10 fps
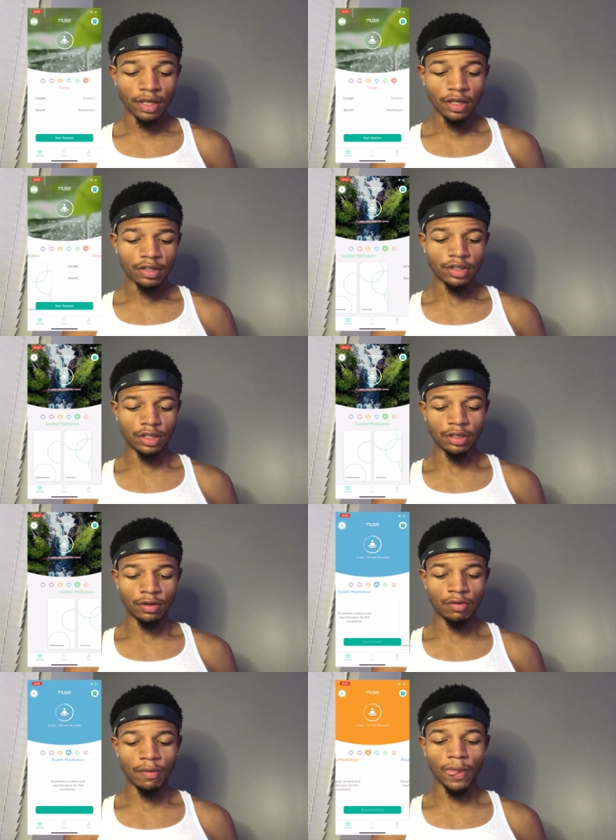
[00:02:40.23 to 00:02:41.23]

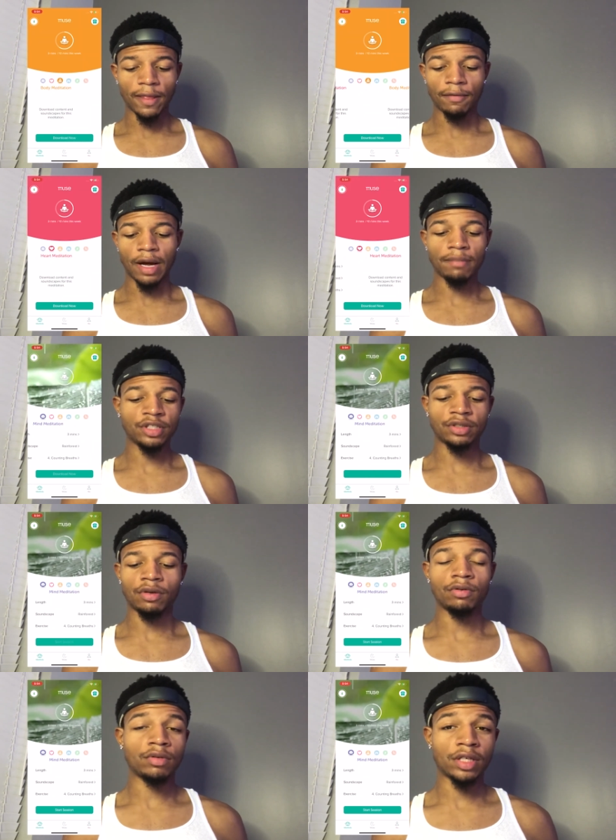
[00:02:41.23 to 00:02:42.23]
So I'm just
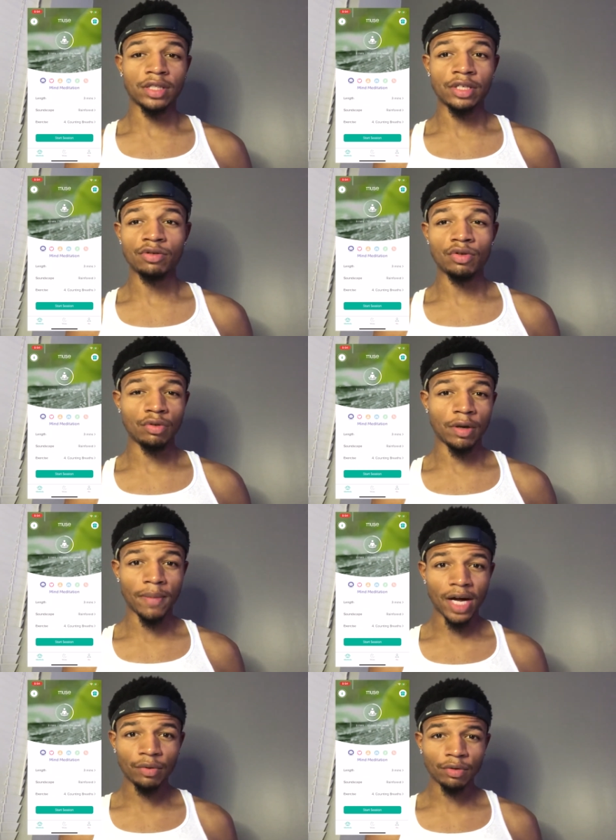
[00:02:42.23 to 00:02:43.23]
going to continue doing the
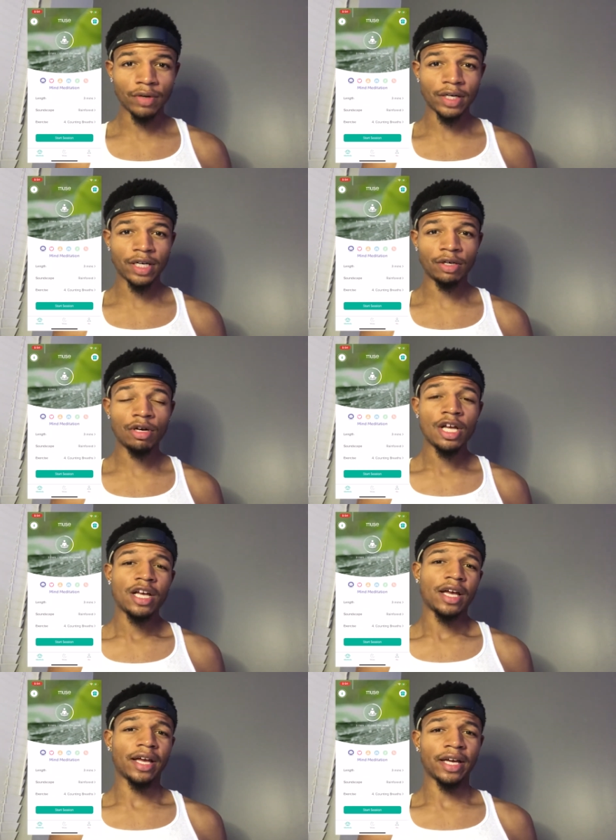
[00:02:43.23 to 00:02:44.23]
mind one right now.
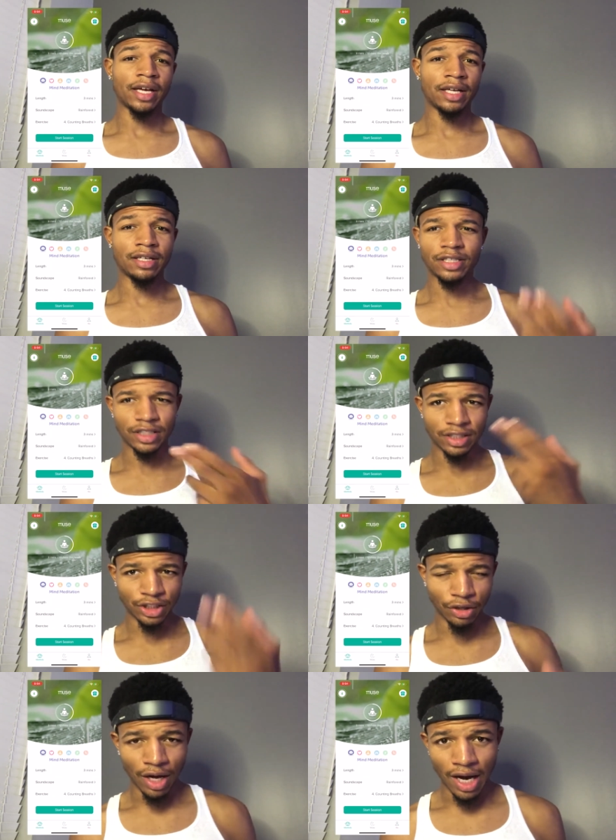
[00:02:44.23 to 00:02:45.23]
And just to show
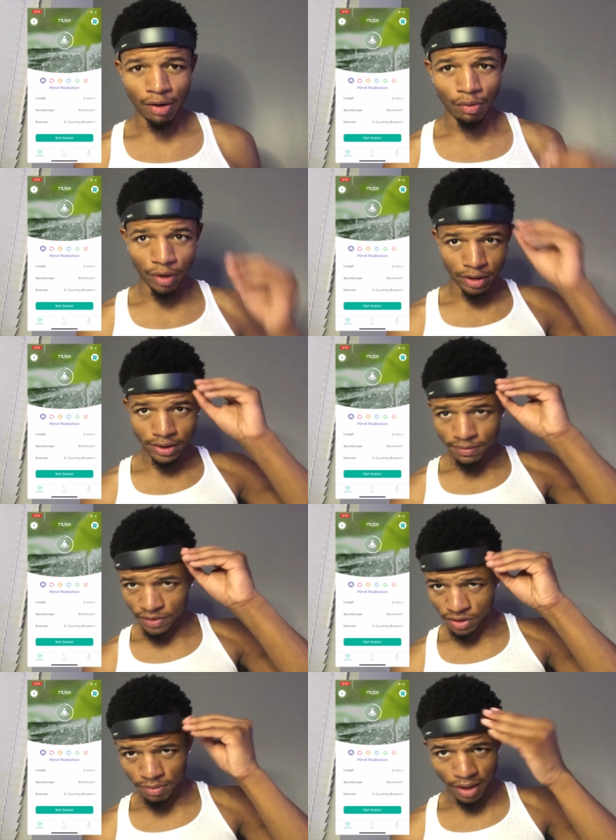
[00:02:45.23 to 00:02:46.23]
y'all how it works.
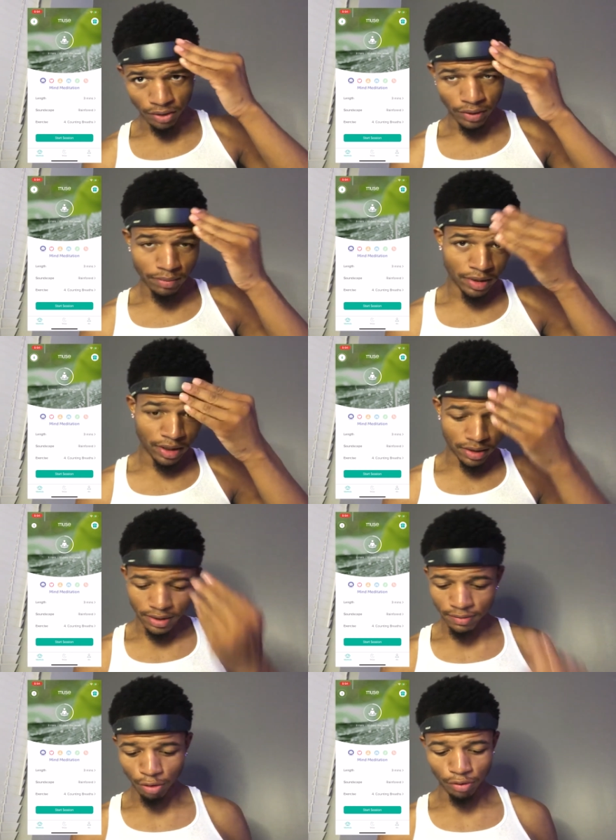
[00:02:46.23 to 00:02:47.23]
It's about 3
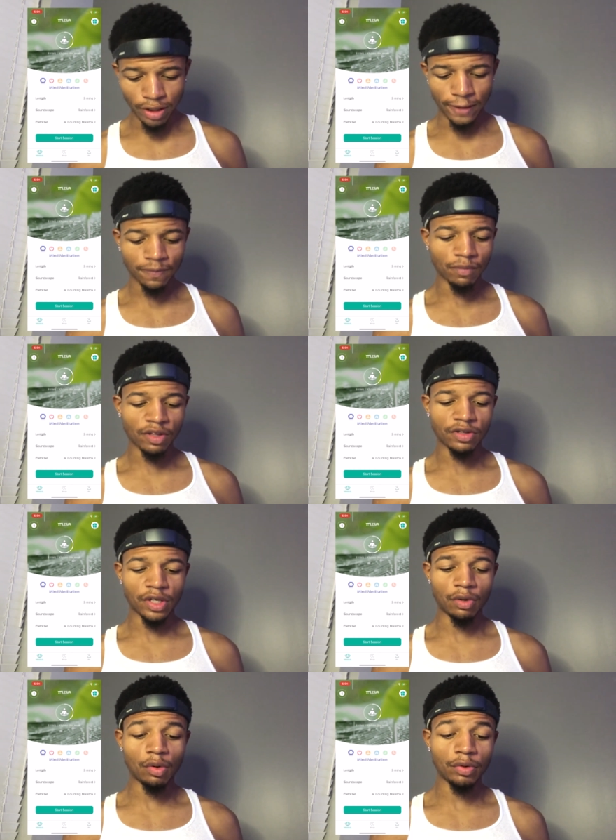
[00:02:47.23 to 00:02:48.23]
minutes or whatnot.
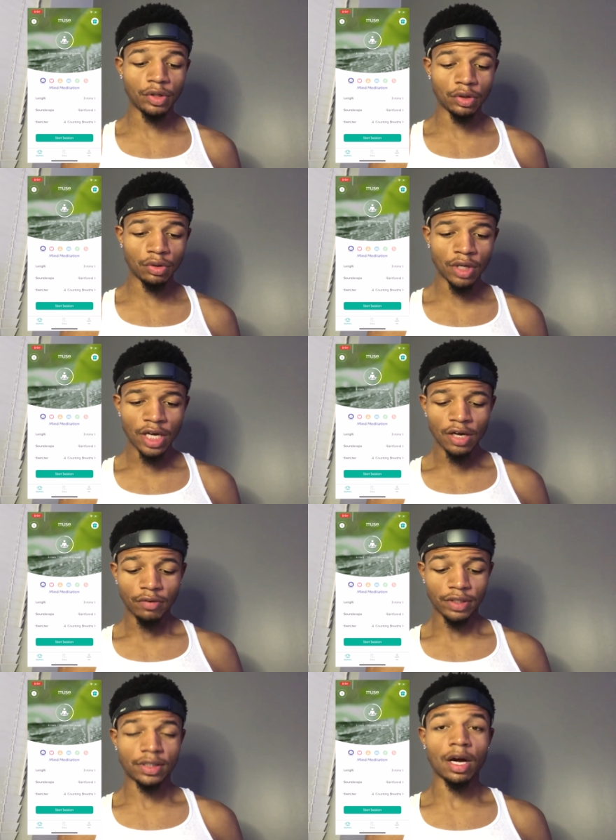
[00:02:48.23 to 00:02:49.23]
So what we do, we
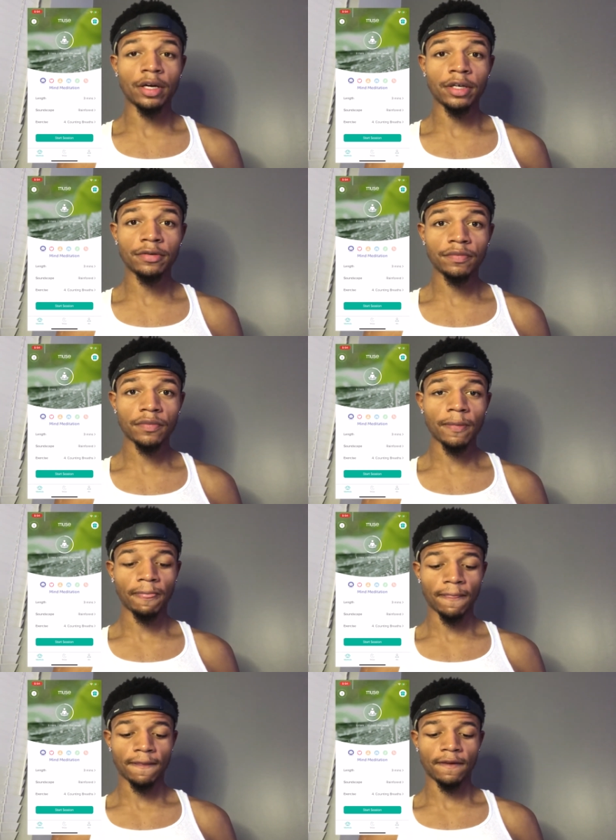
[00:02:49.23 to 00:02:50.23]
start it.
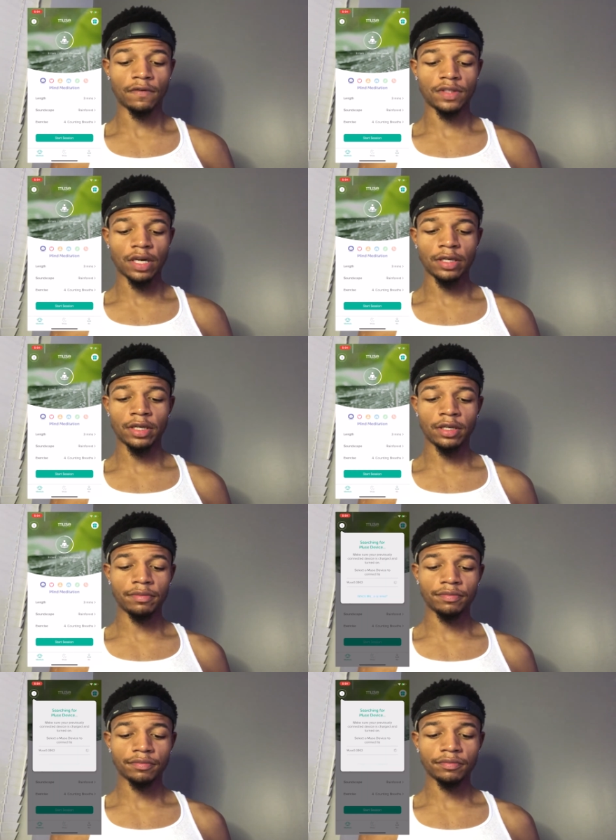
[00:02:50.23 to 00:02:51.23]
You're going to start it up.